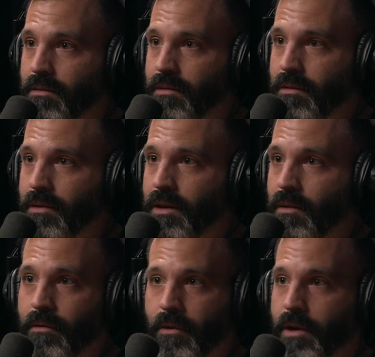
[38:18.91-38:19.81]
Yeah, you know,
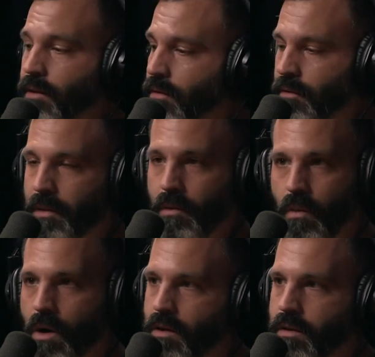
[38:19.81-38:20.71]
we'd forget there'd be
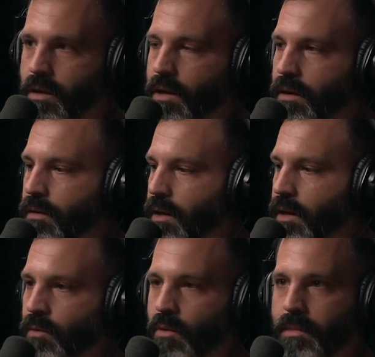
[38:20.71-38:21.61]
one thing,
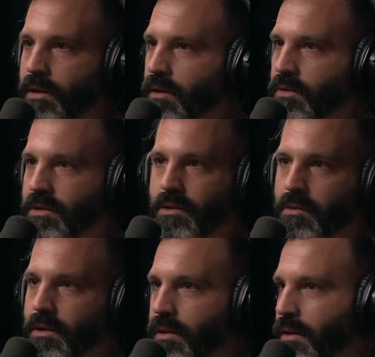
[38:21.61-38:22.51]
and you wouldn't be close
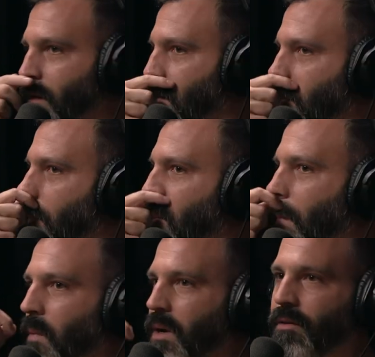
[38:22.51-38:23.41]
to a uh, you know
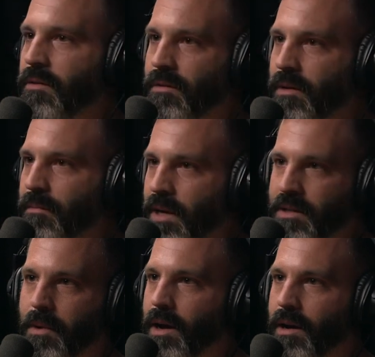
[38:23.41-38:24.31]
whatever
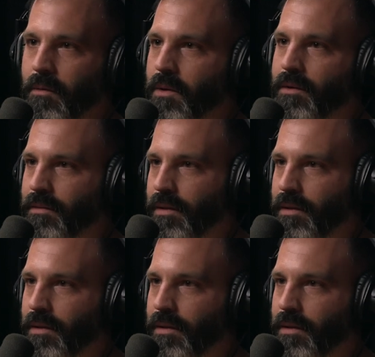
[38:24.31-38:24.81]
Best Buy or whatever.